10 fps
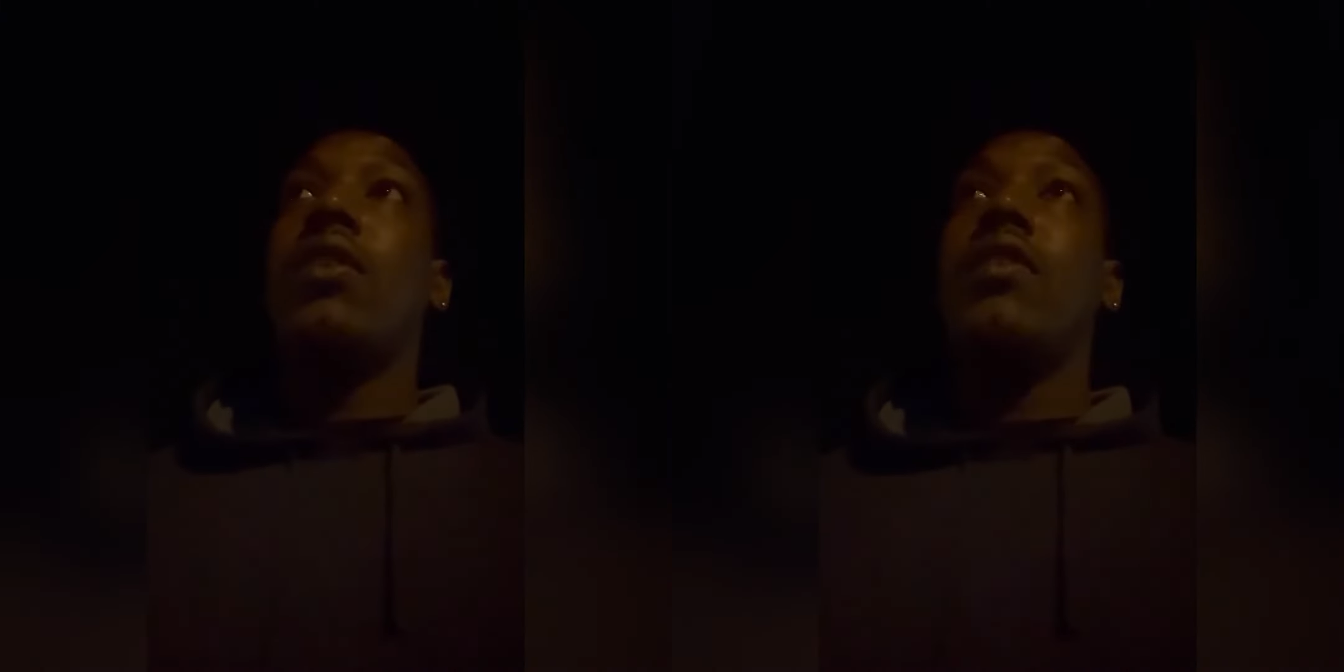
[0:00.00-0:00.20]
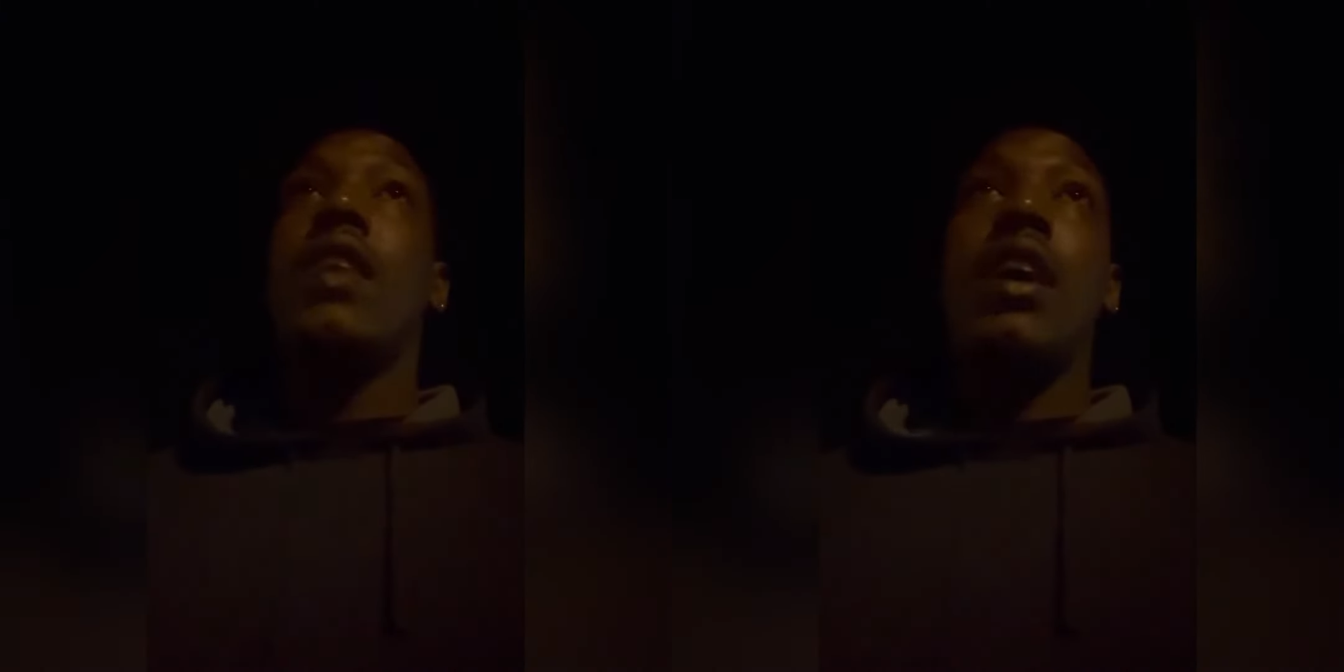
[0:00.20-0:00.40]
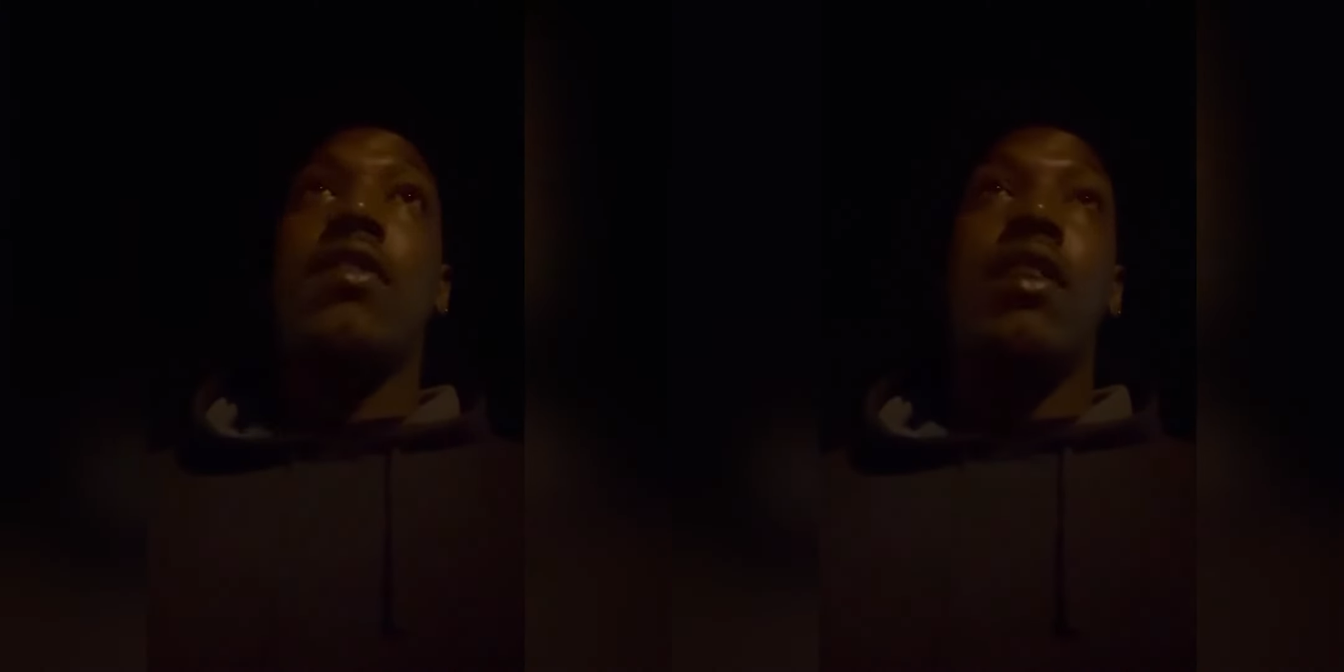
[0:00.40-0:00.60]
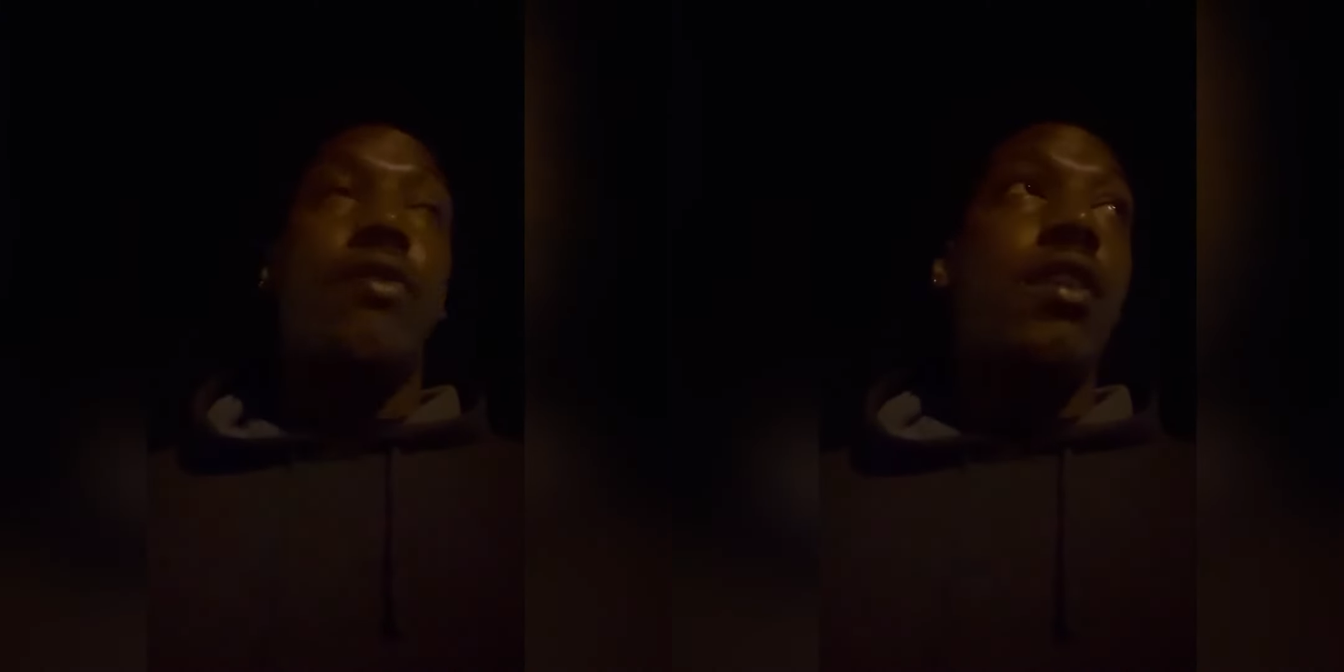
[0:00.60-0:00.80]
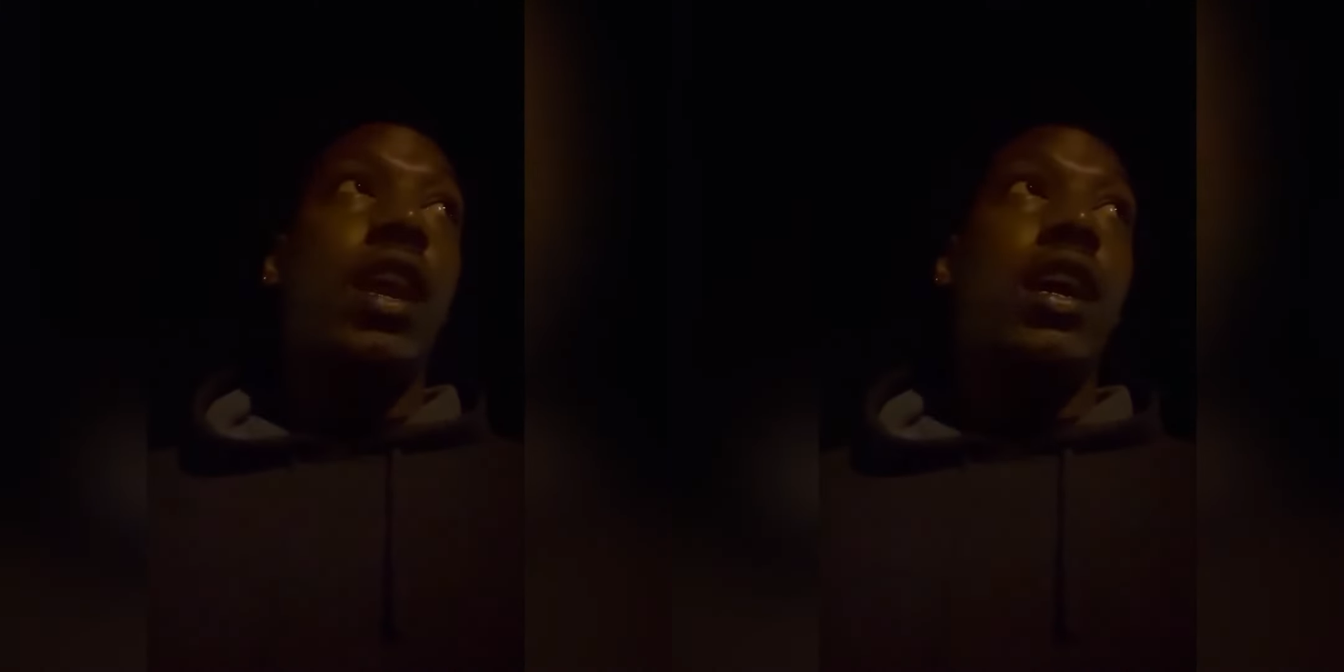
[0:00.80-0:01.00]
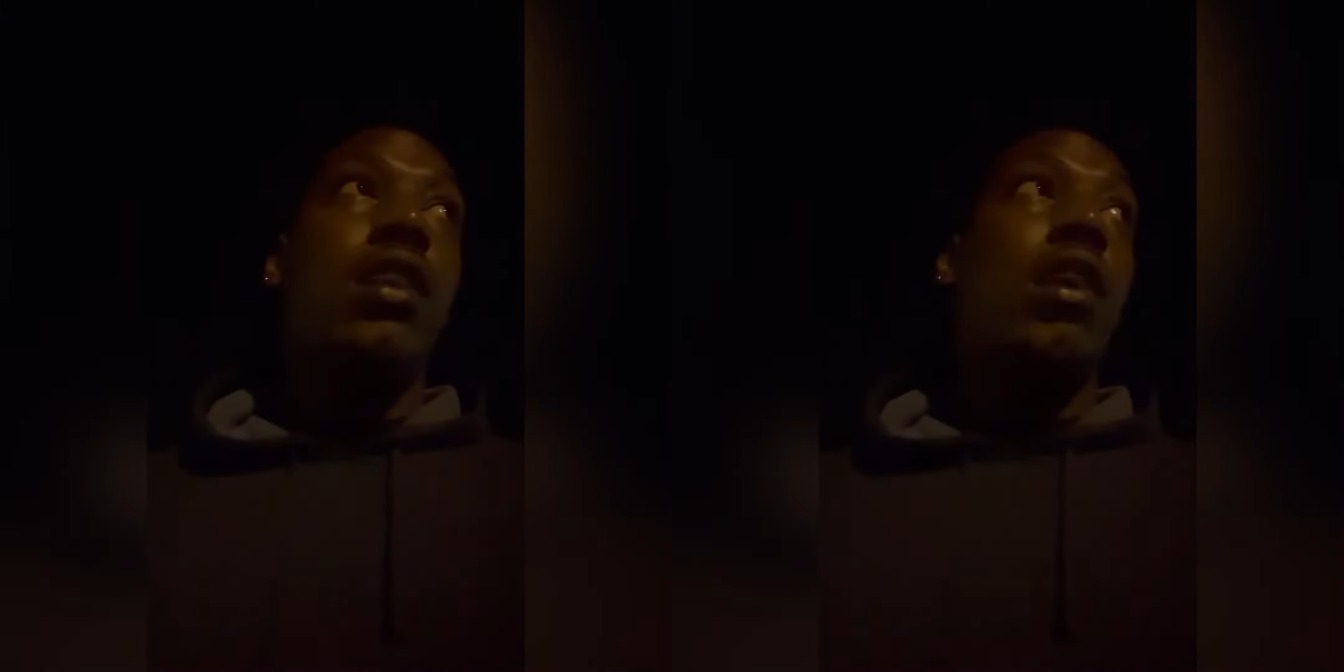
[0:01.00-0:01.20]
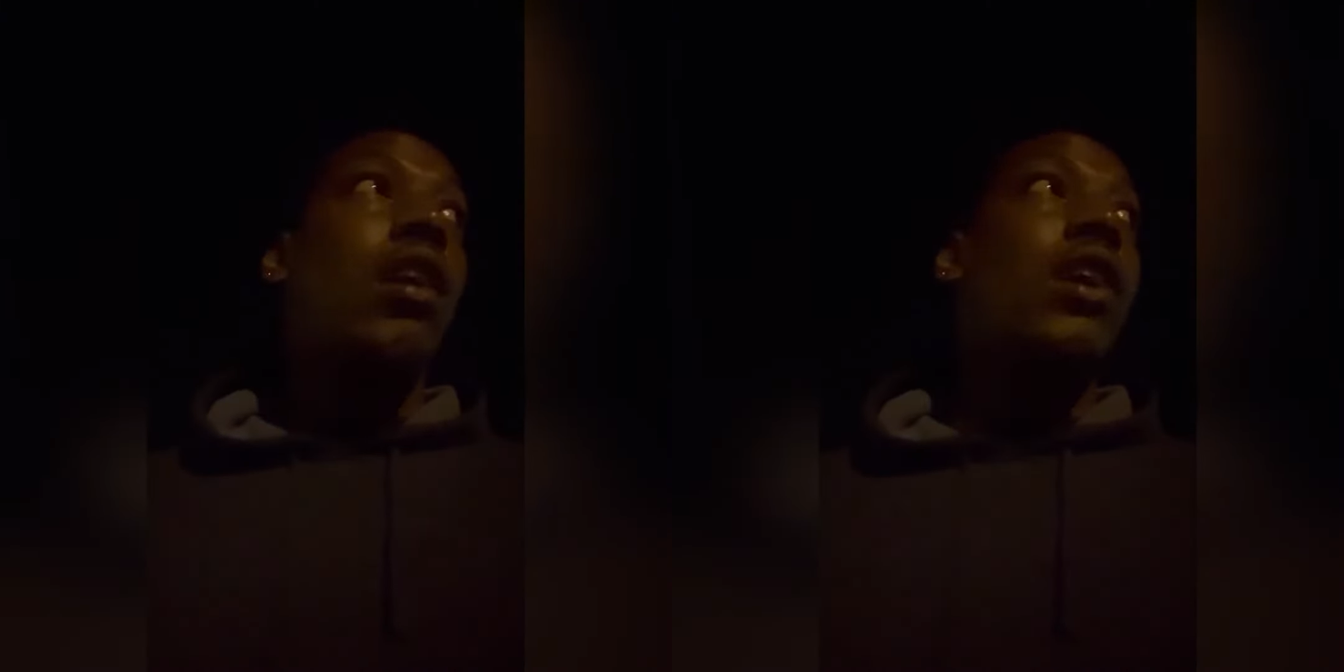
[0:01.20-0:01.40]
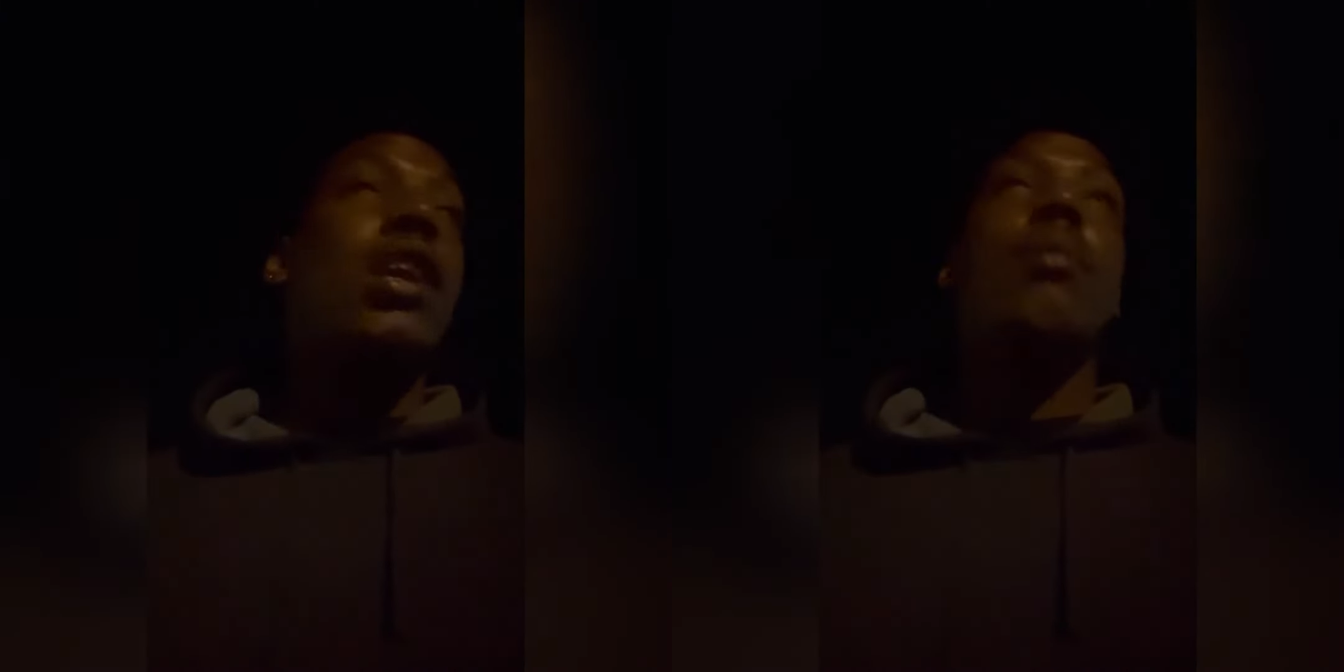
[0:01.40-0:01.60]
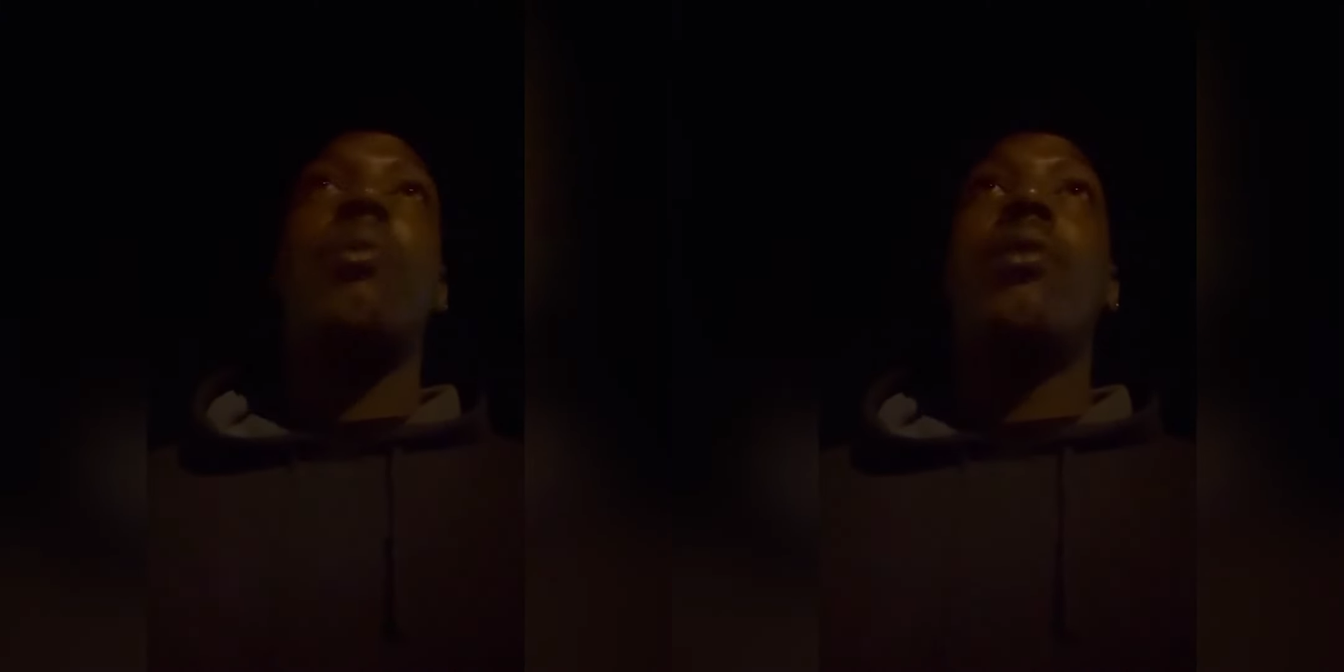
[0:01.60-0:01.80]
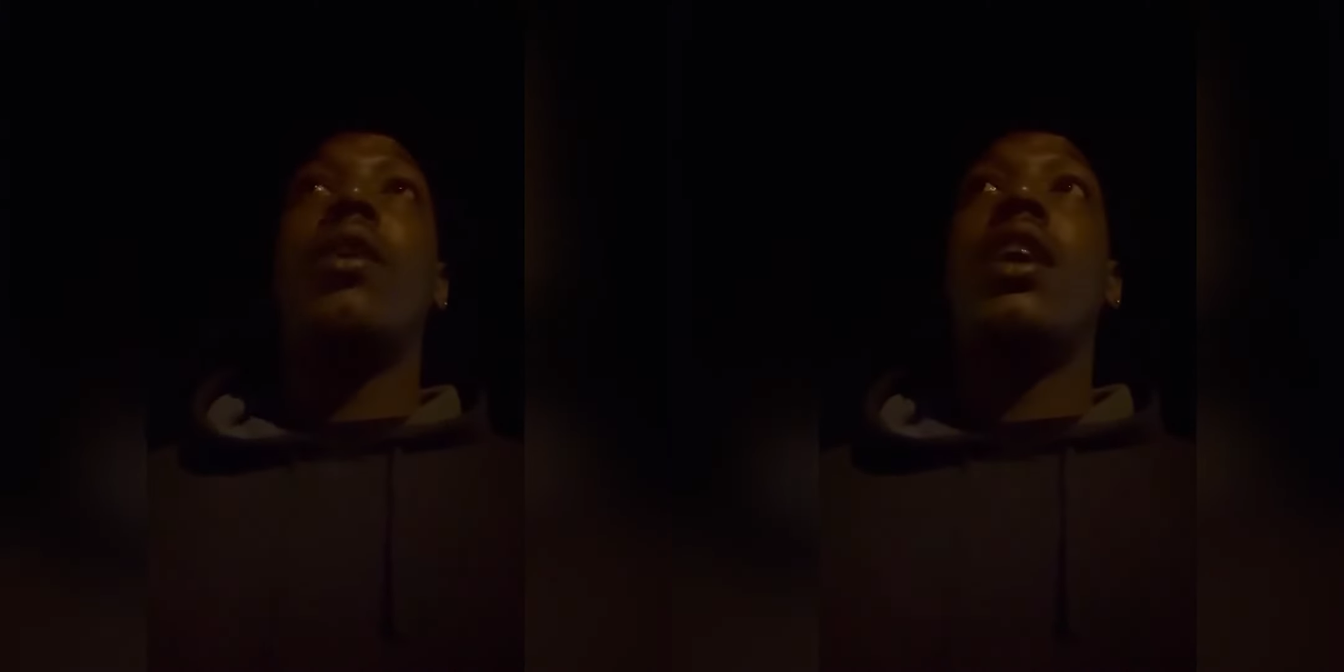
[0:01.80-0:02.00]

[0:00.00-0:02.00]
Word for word: he's not suffering like a dog anymore.